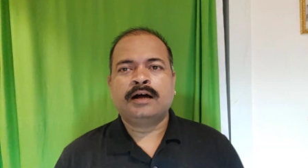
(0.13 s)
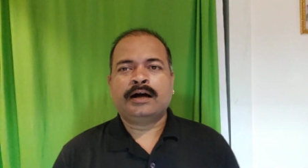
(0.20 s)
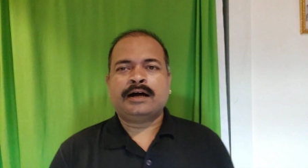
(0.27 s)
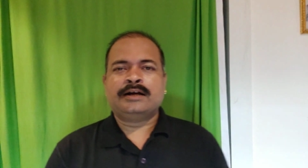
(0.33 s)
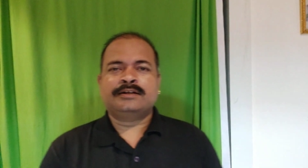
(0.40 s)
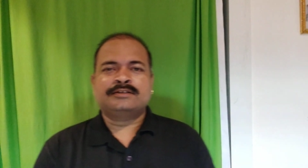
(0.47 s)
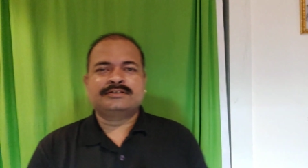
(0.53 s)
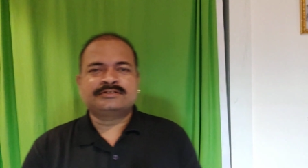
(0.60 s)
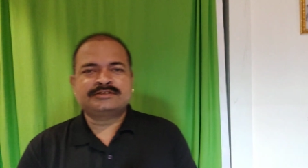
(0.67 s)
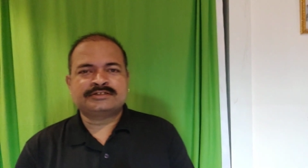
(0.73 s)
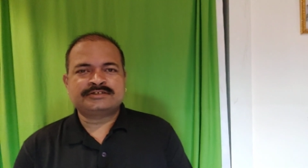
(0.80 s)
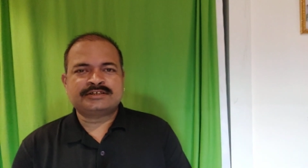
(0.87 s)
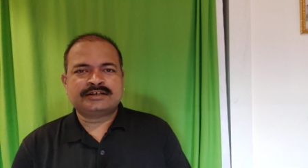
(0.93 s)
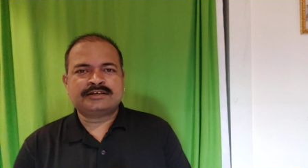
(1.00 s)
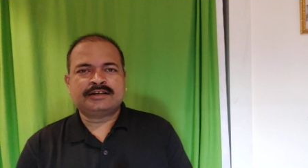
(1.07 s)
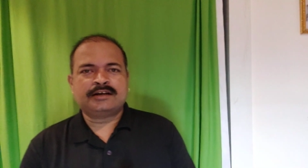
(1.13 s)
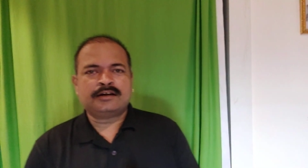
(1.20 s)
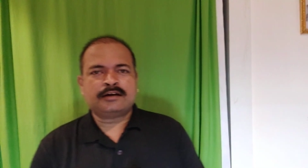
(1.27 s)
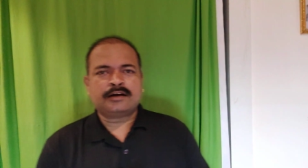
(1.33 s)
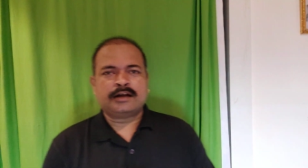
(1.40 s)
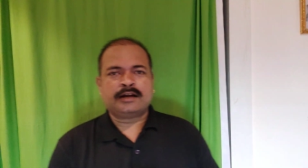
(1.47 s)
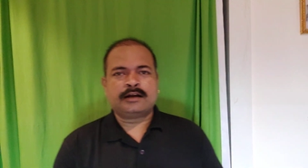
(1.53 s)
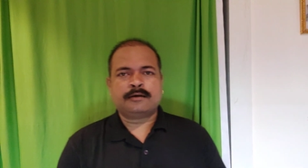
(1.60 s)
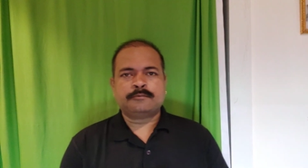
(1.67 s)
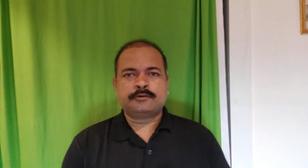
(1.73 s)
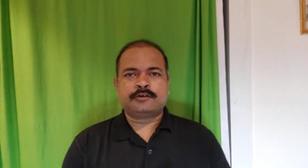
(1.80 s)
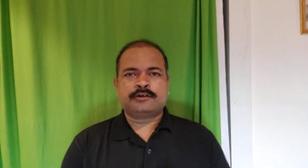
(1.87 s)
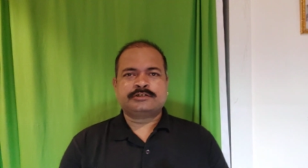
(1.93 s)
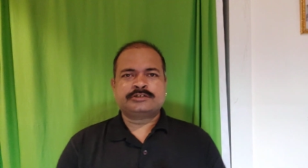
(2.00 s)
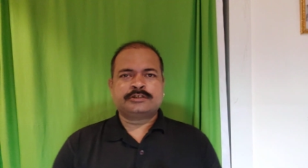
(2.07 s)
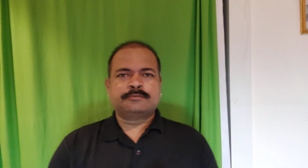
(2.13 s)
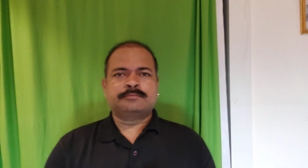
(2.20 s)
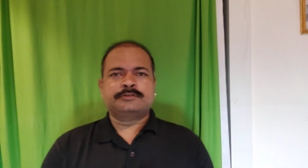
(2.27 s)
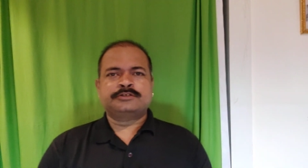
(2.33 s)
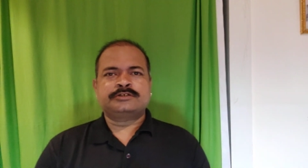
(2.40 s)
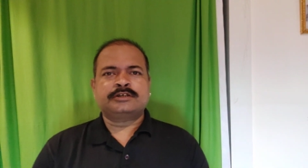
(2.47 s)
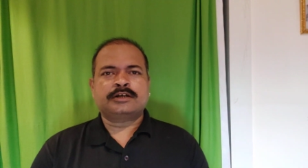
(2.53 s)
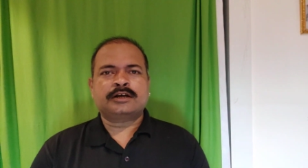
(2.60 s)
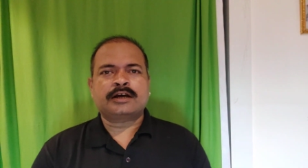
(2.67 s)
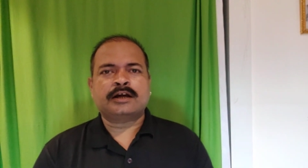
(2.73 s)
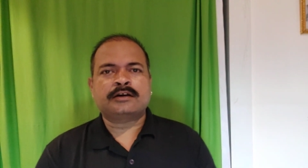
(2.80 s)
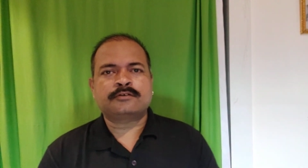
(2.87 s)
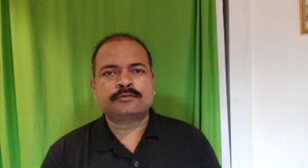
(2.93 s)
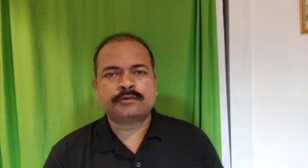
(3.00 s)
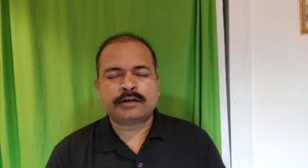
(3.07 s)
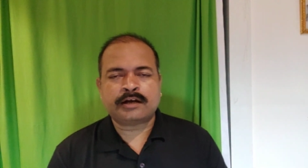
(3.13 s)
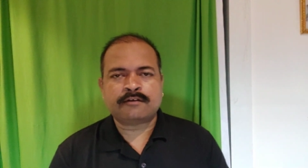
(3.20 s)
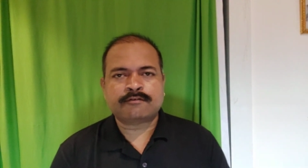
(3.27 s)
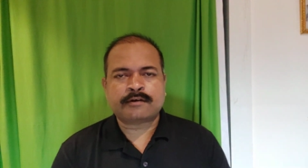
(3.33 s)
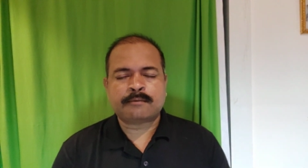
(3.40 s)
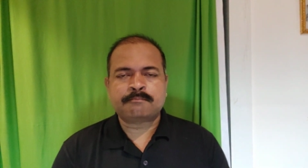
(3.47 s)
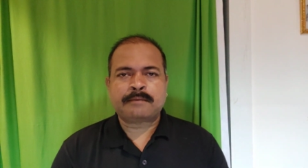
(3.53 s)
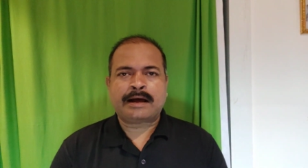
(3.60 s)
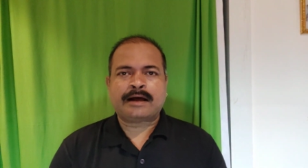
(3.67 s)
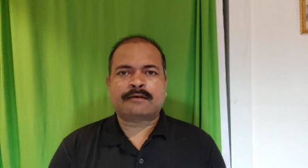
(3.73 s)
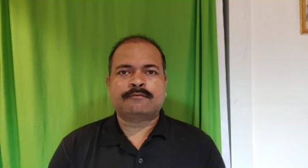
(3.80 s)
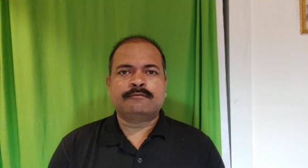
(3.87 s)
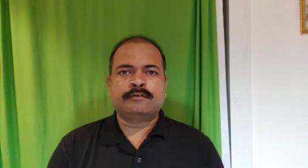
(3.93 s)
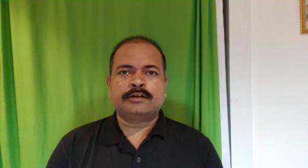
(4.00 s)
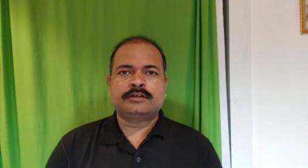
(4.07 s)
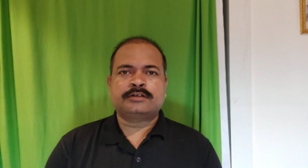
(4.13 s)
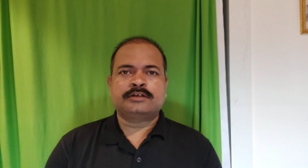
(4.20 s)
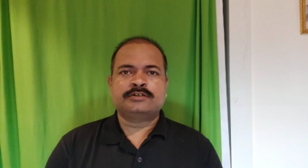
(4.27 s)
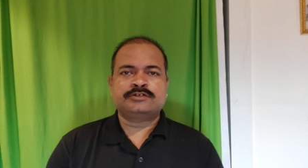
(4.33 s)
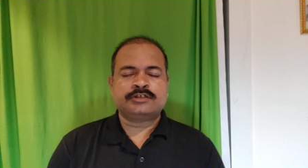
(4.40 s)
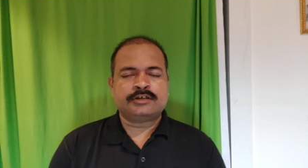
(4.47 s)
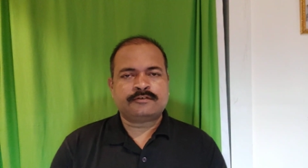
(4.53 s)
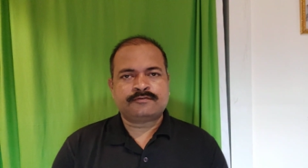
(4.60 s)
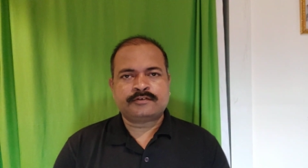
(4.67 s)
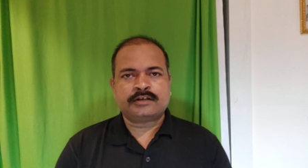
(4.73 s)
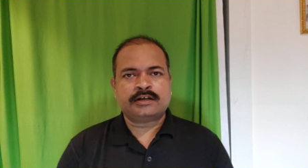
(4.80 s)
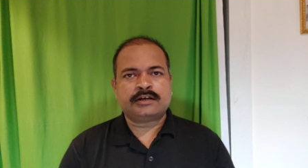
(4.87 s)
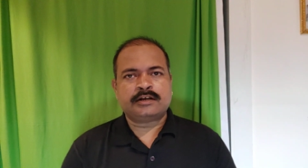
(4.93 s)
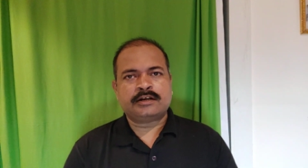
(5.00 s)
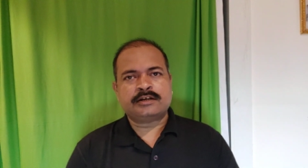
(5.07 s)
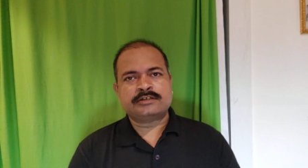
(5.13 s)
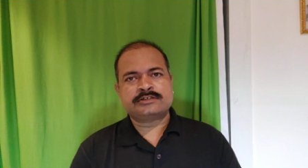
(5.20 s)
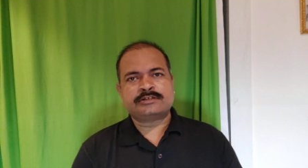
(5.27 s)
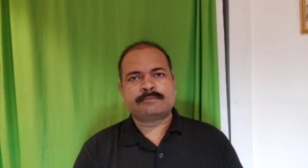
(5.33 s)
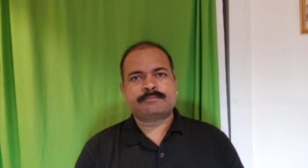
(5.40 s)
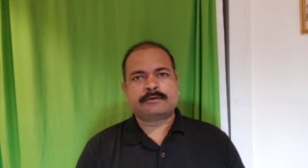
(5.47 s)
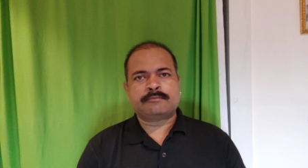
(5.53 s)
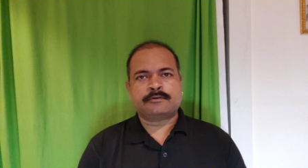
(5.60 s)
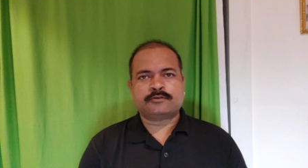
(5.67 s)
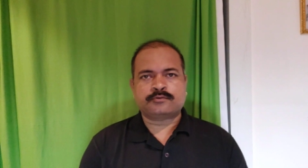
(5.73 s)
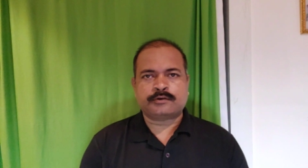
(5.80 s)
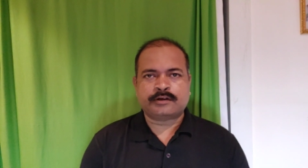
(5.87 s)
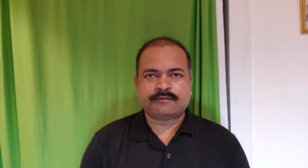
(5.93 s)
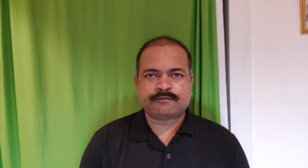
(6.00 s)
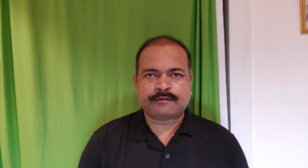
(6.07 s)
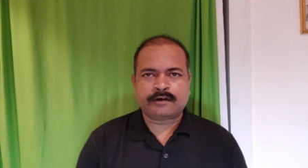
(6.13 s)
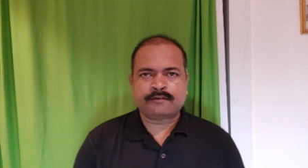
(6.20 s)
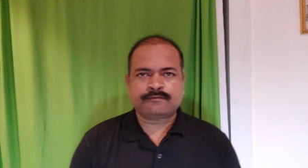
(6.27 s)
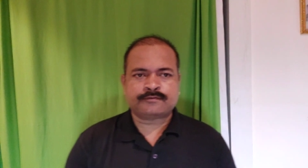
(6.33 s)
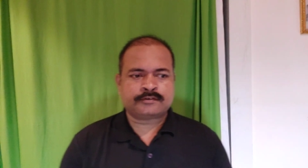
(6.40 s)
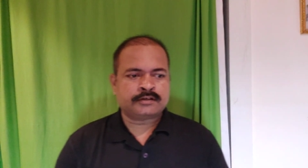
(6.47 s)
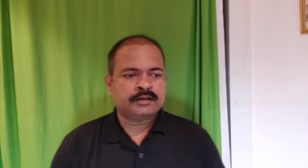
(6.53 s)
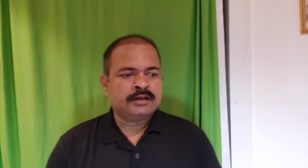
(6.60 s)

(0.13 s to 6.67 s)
Hi, this is Sid here and I'm a Rustic Mystic and today I've come back with JFTNA September 25th